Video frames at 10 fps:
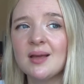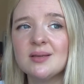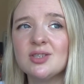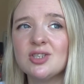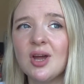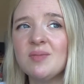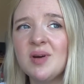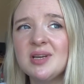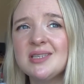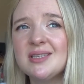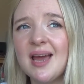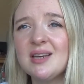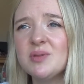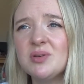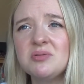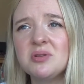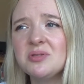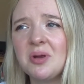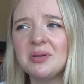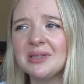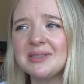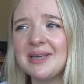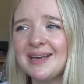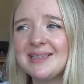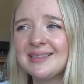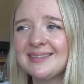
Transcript: So much said, but also so little said.